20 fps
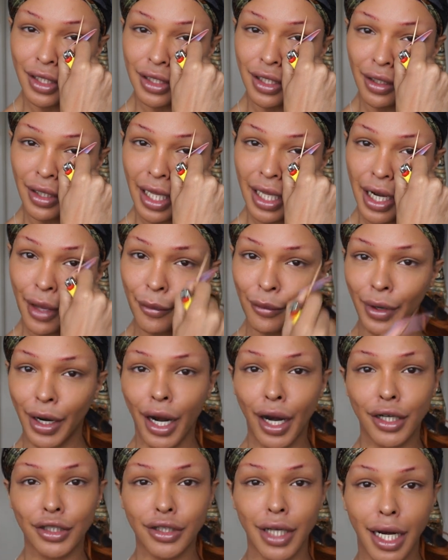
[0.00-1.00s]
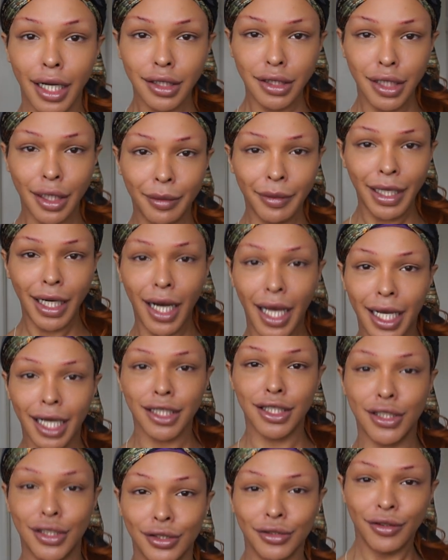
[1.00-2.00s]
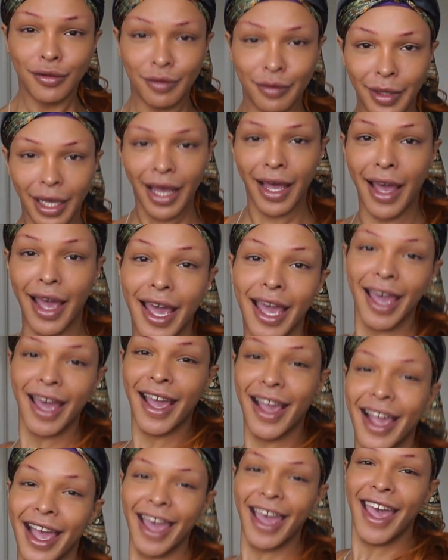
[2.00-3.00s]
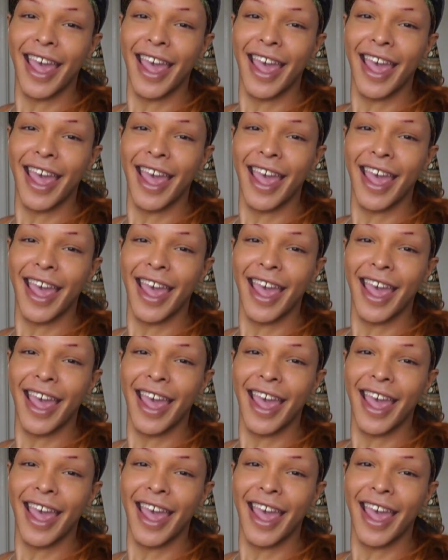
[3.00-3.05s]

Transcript: Don't let a bird try to stick me like a toothpick.